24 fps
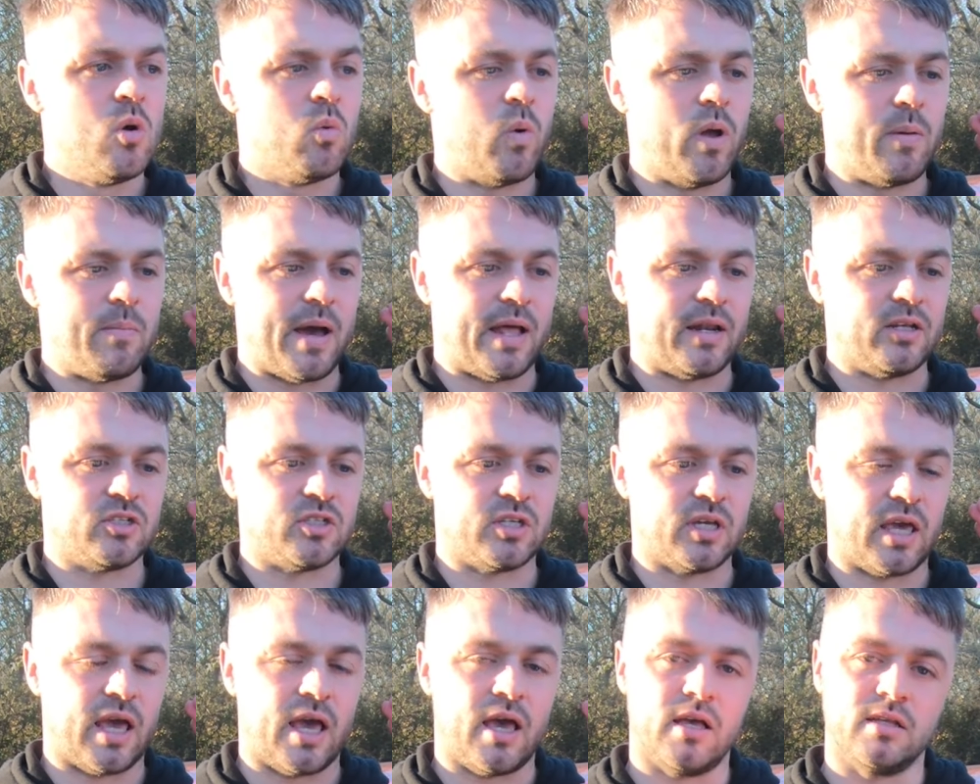we
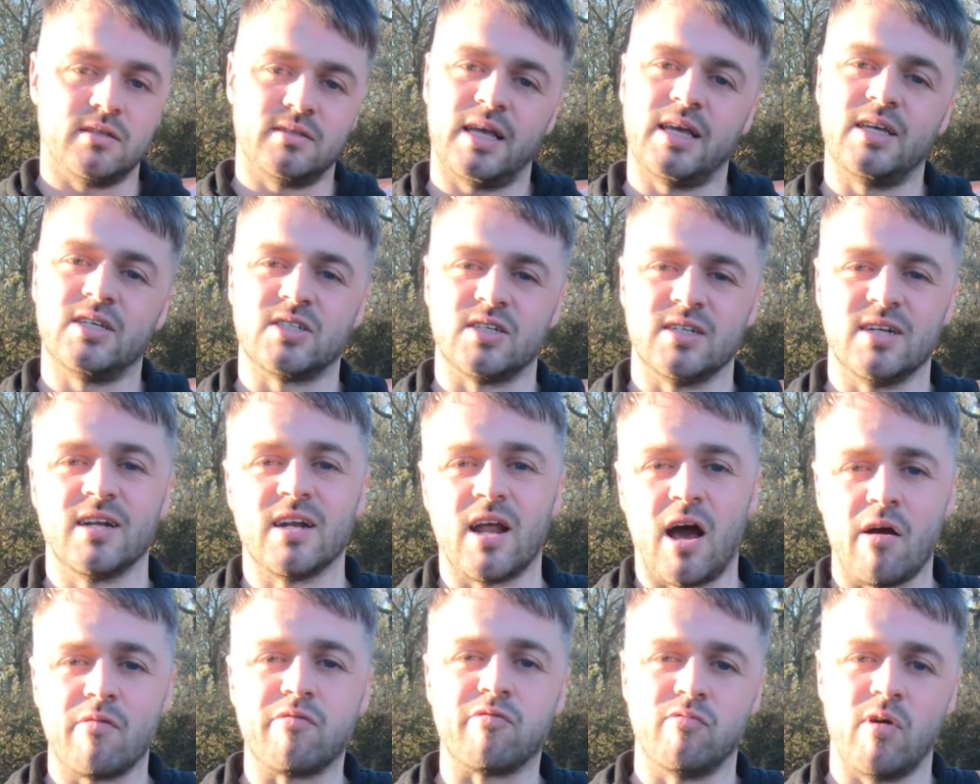managed to get a decent
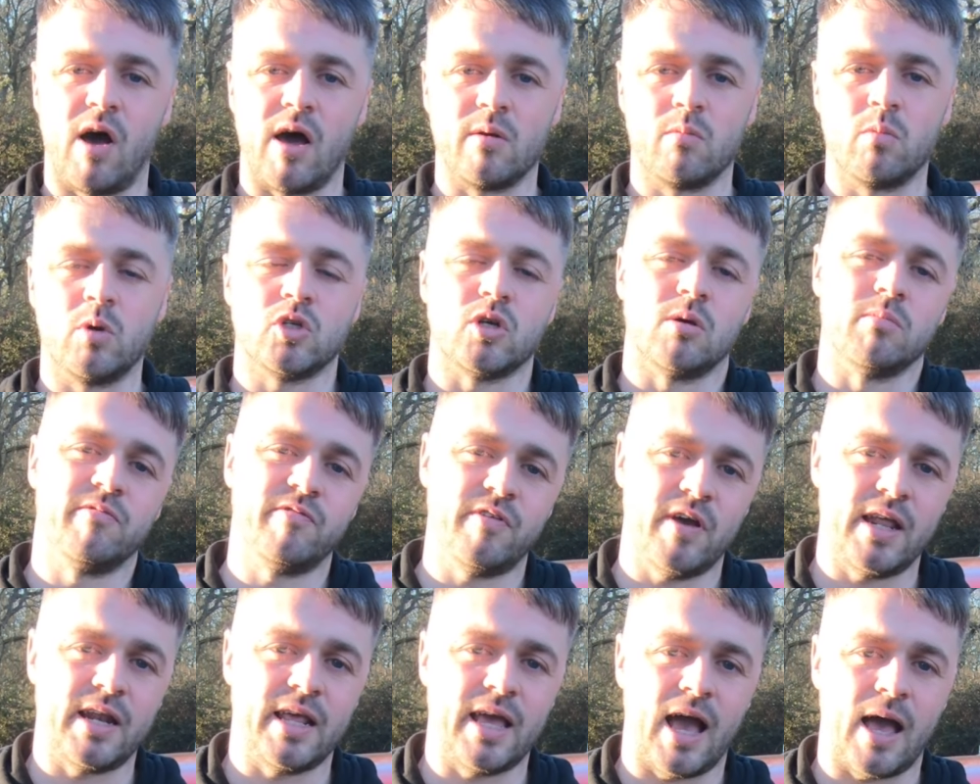enough run, which I'm
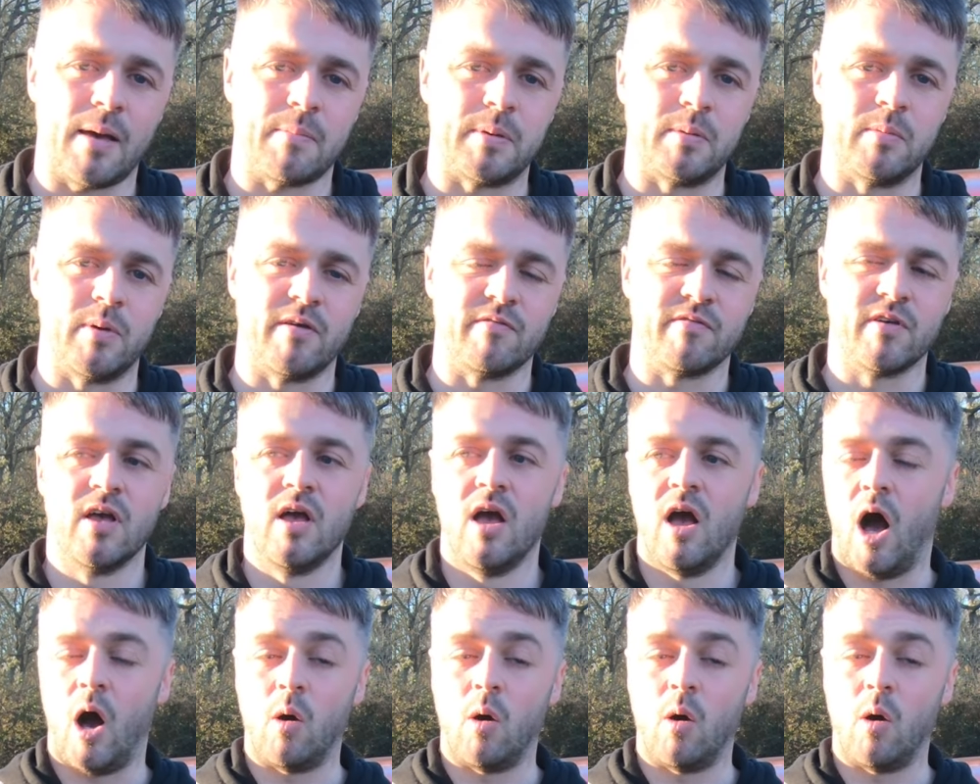fairly happy with.